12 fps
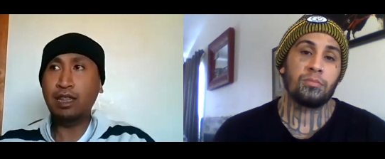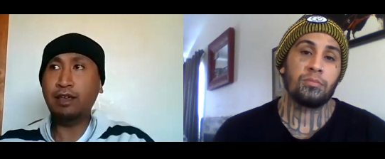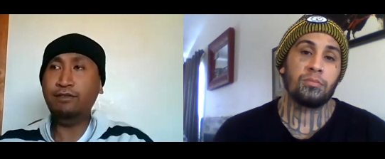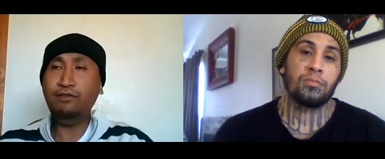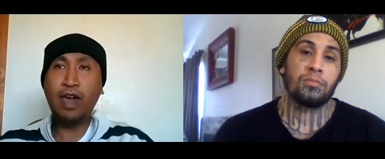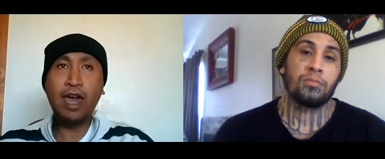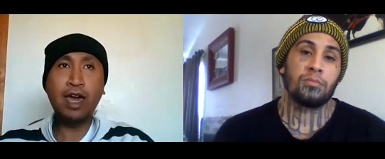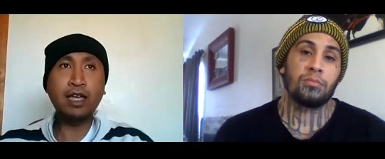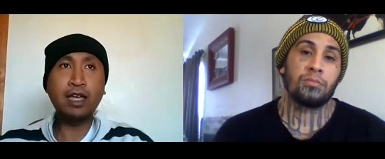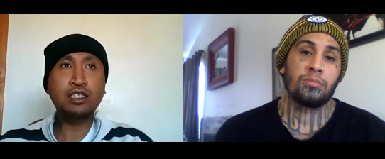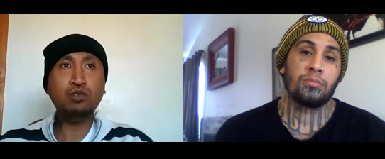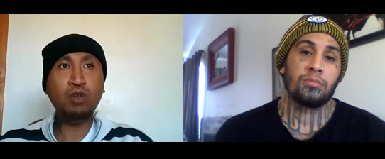Speaker 1: the
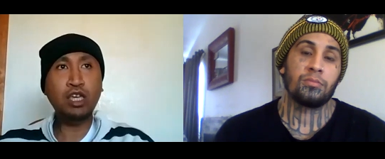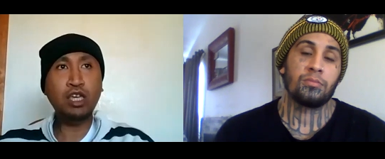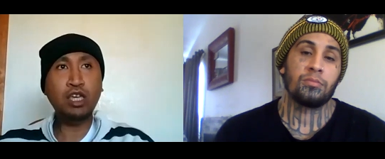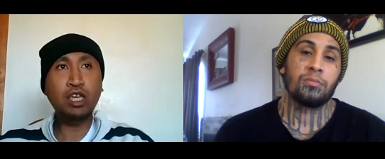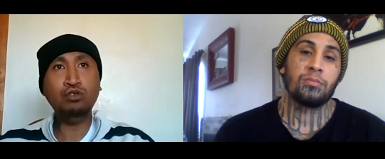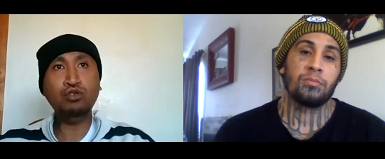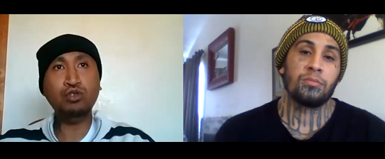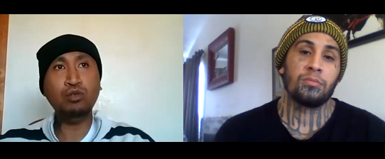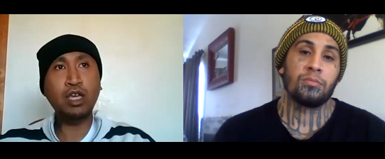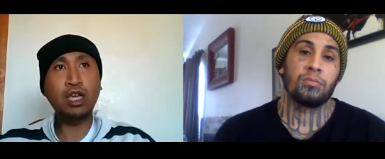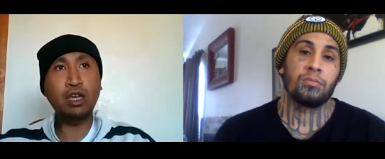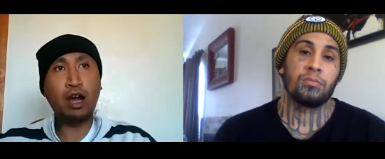feds, we
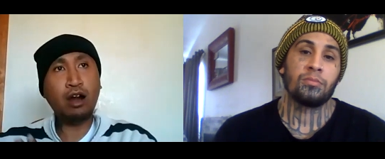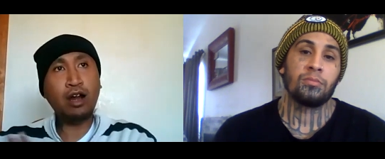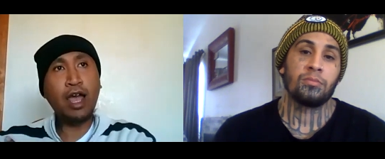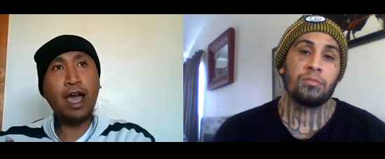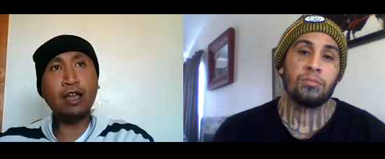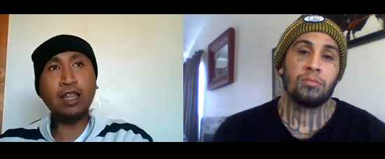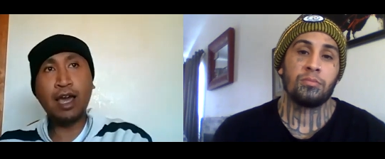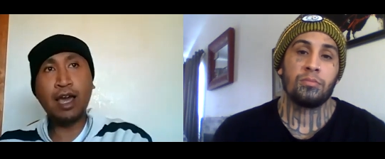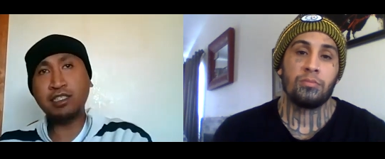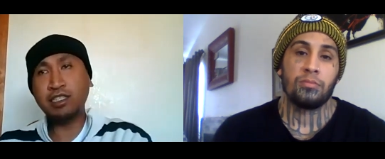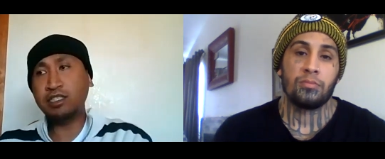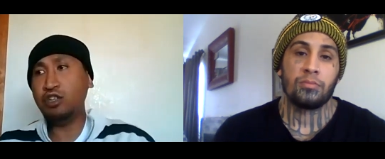usually our allies
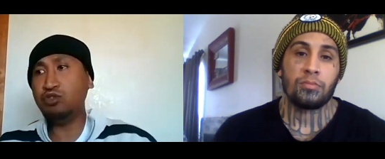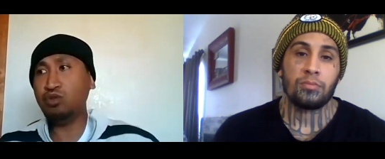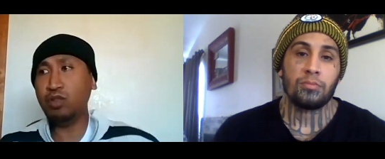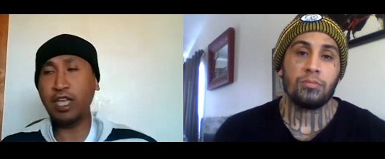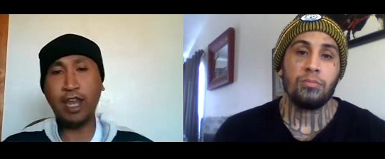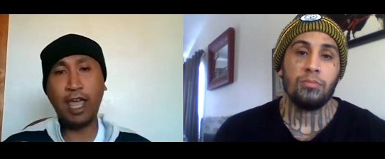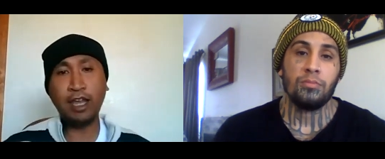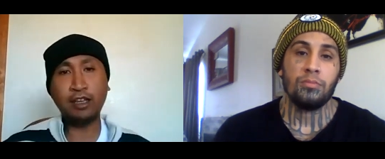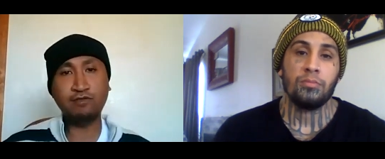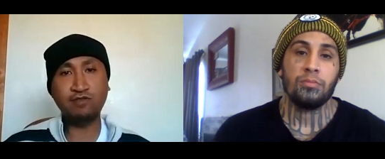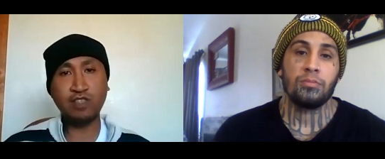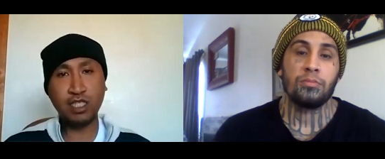is usually
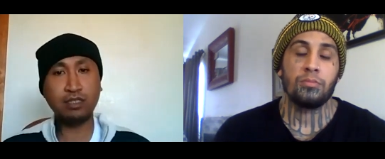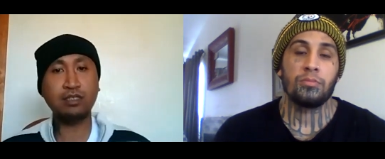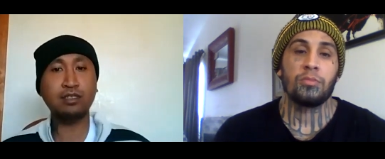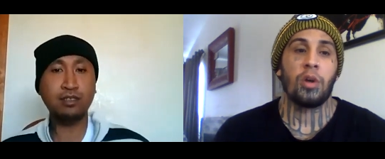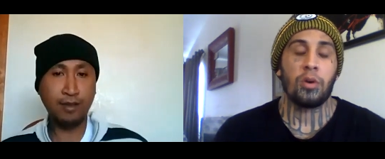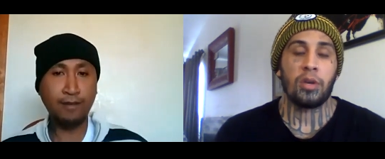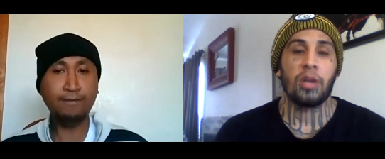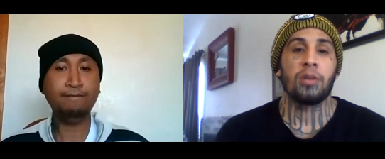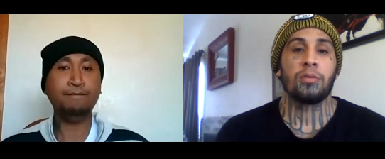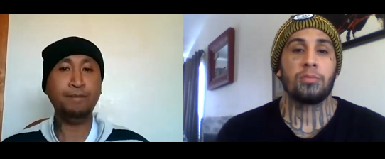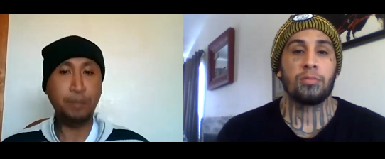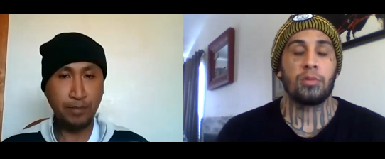natives. Okay.
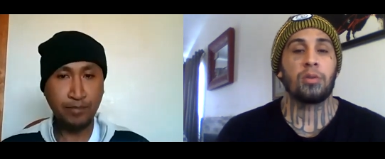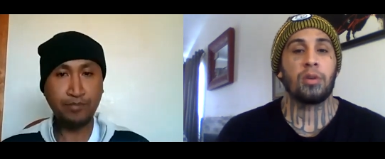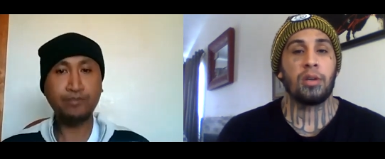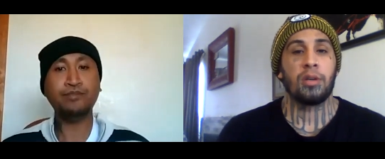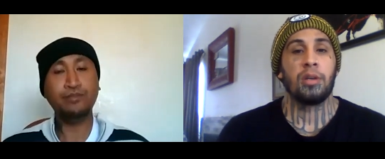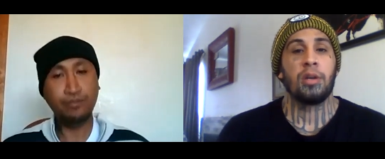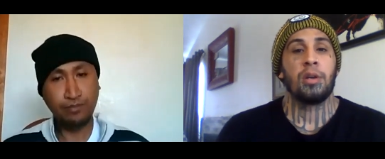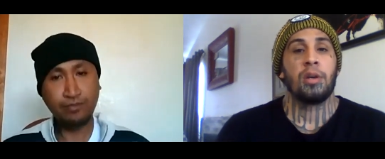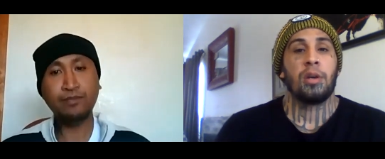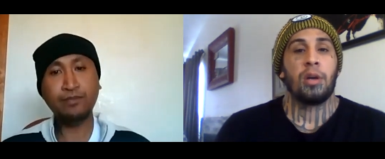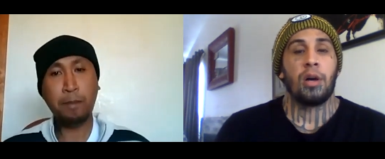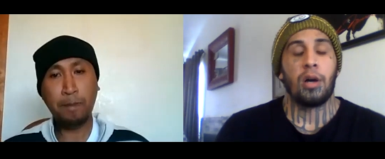Okay.
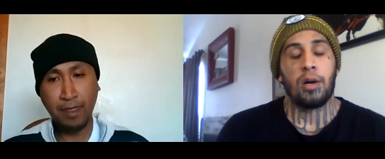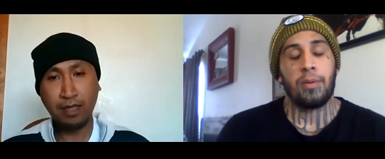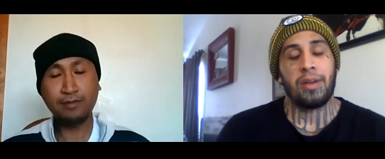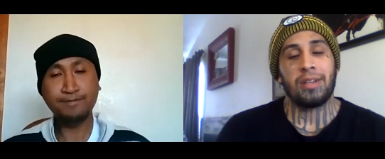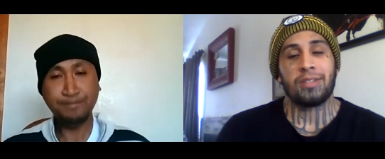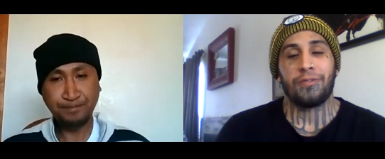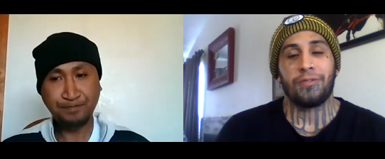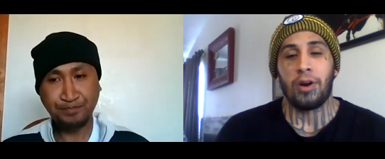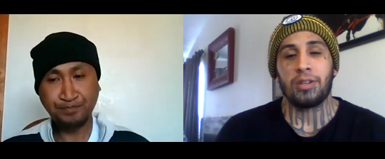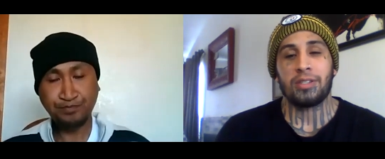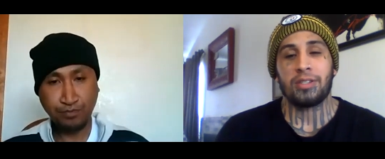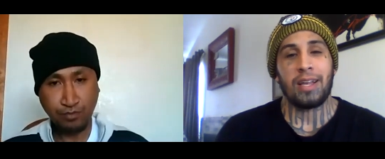
Speaker 2: Um, and as
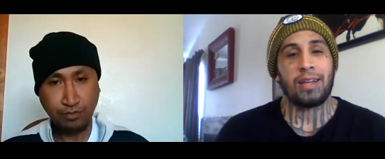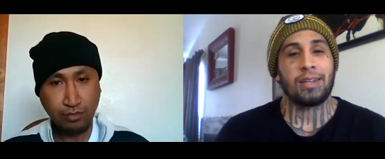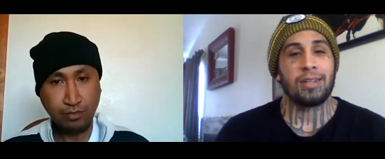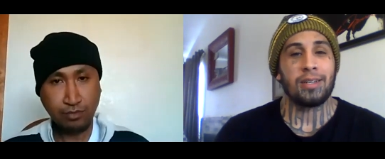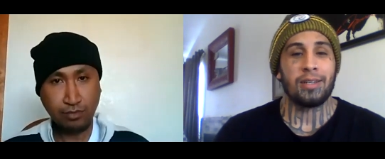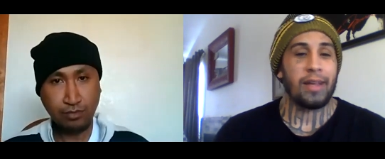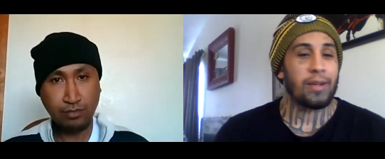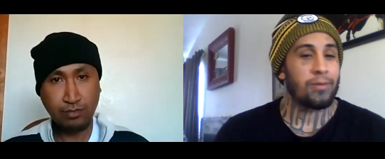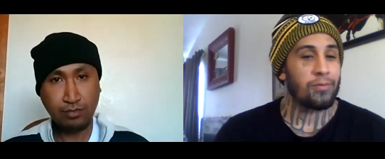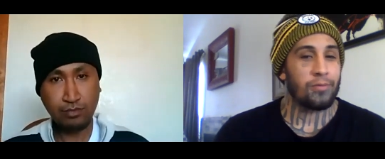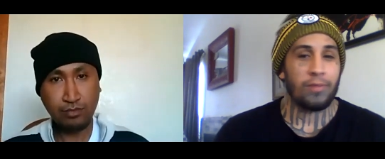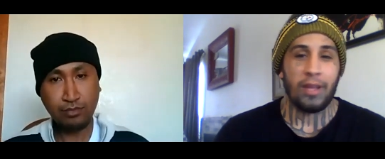far as like uh like
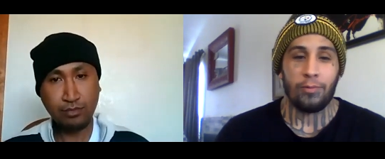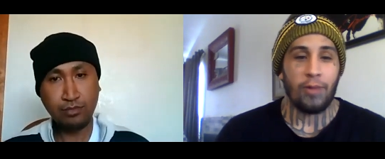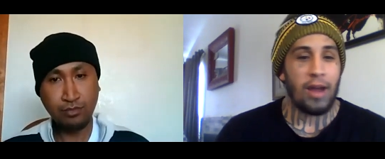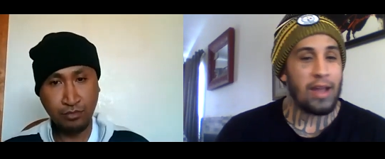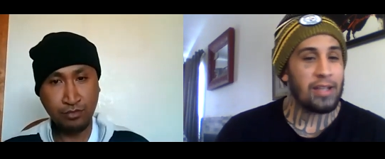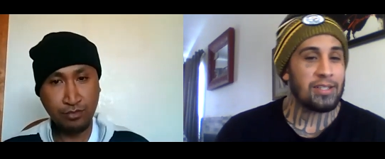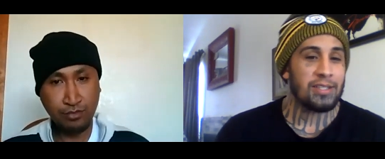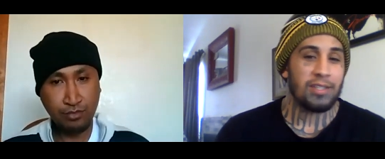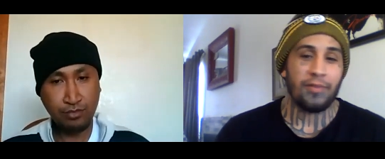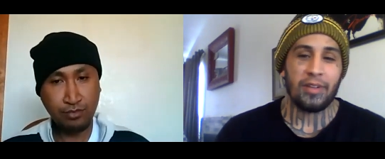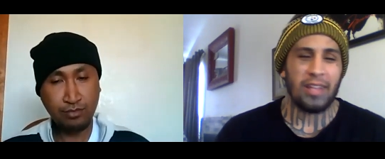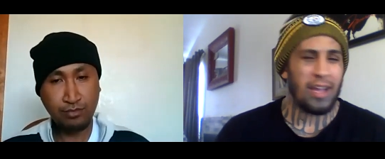like riots and
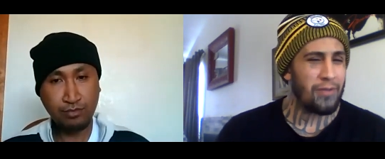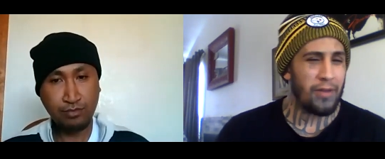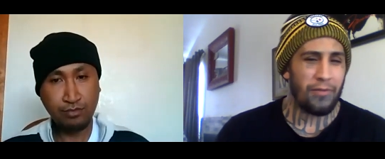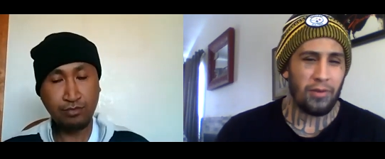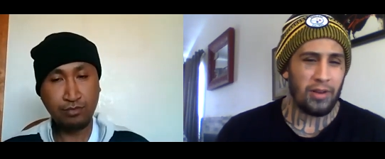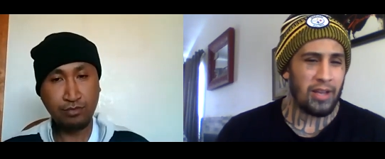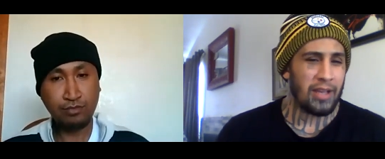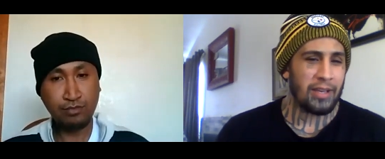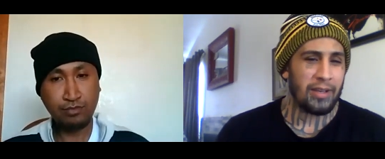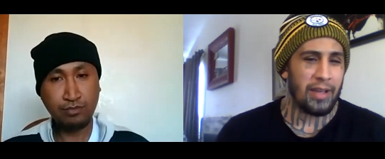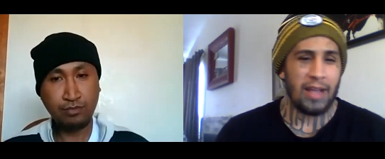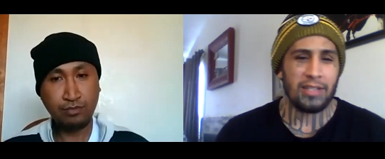stuff like that, have you ever
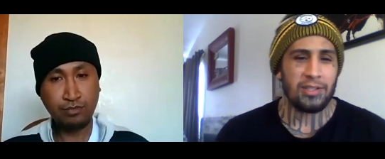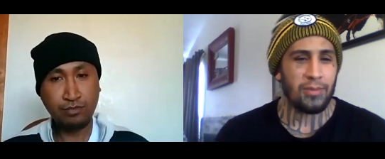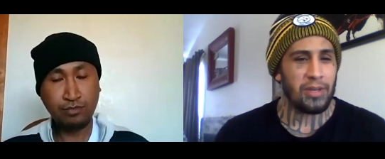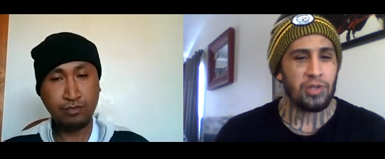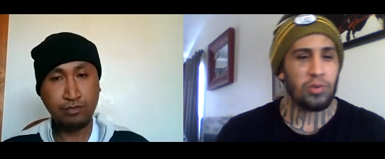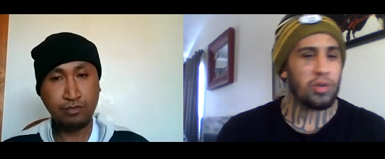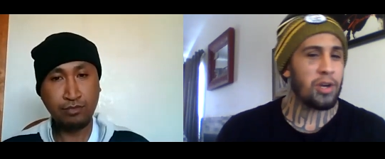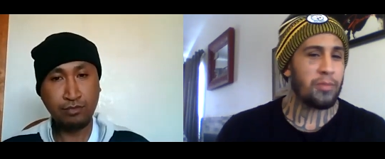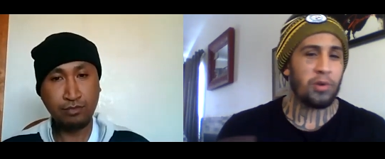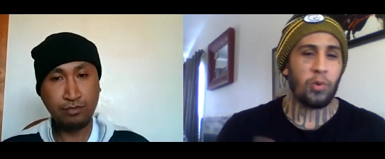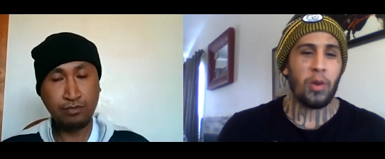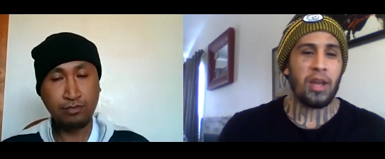like had some issue come
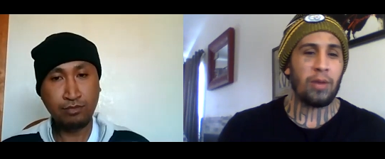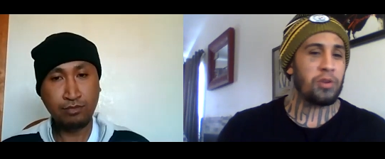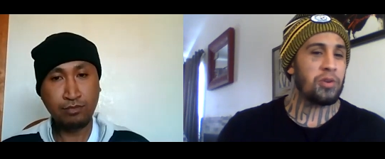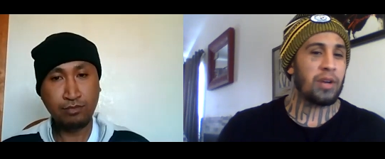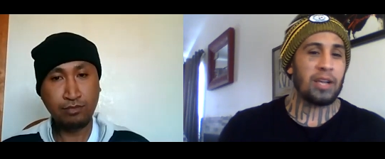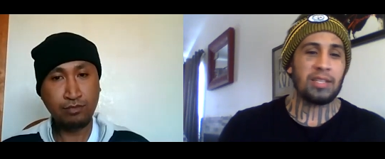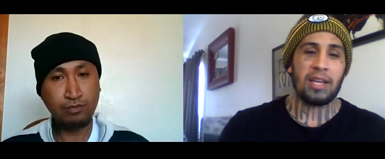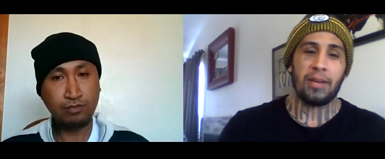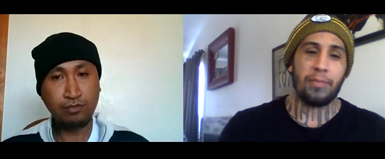your way where you guys had to